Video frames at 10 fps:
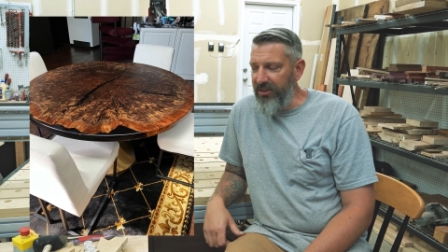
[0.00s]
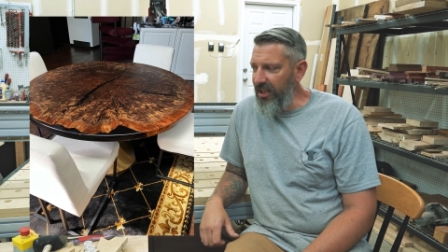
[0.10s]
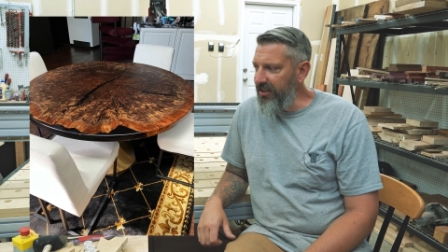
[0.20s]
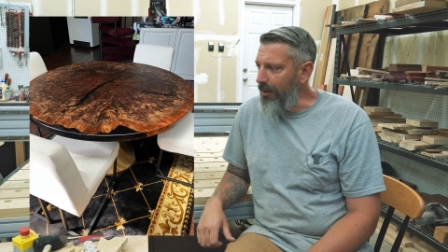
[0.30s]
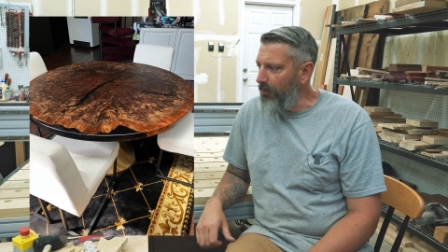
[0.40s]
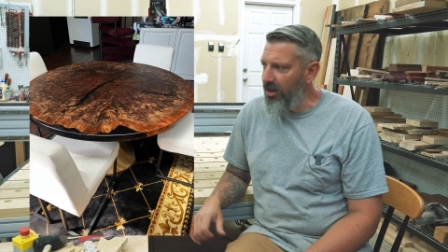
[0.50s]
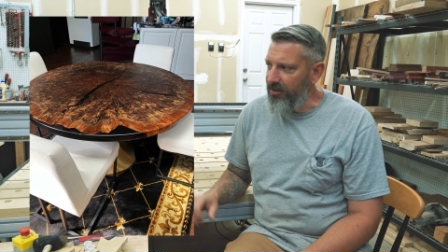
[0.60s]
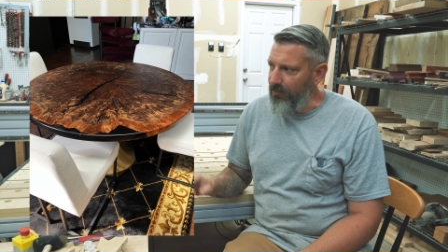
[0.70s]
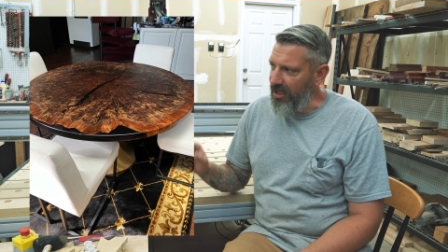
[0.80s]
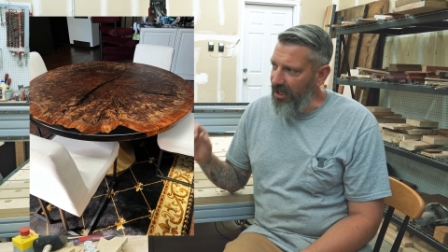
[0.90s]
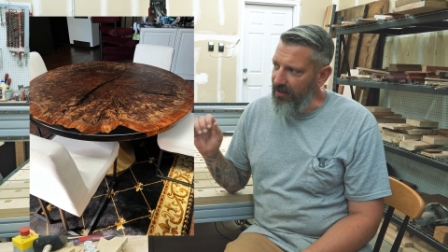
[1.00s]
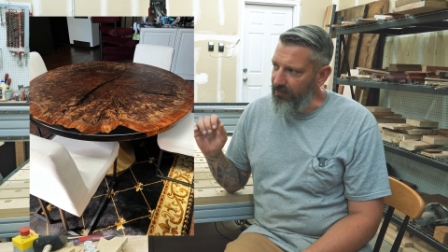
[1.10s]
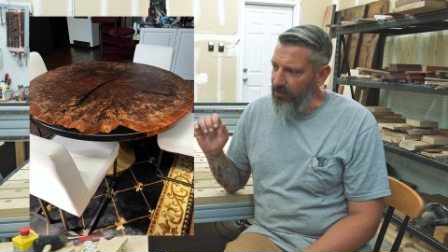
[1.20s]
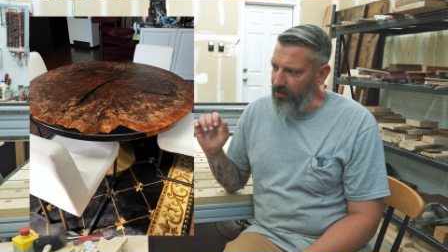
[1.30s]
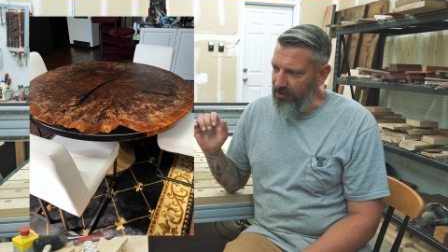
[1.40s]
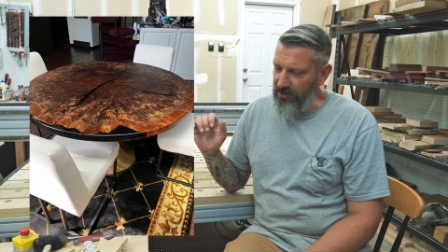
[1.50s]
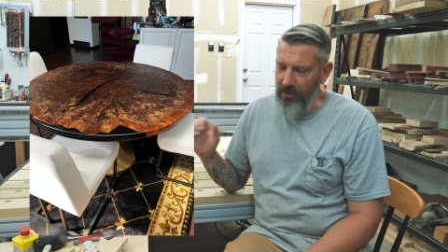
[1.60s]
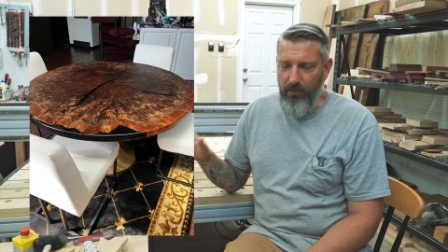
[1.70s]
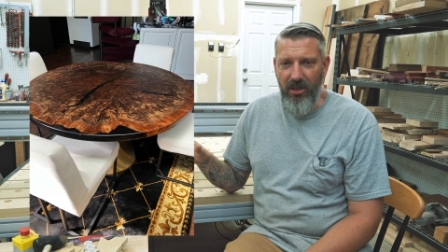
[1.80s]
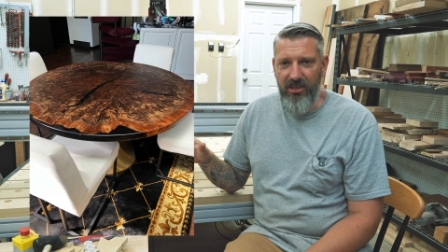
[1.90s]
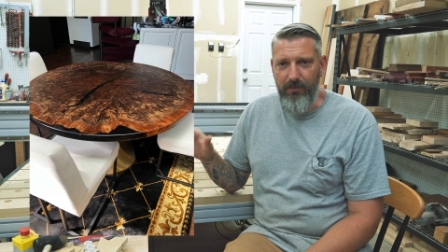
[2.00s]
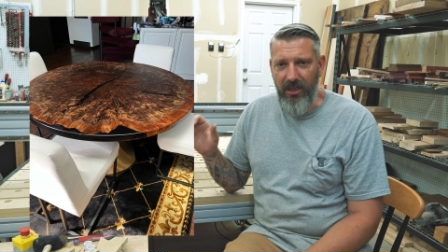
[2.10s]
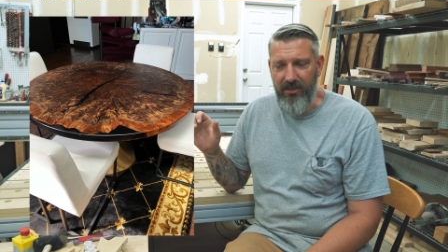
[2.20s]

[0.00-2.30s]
within that month, man, I have learned so much about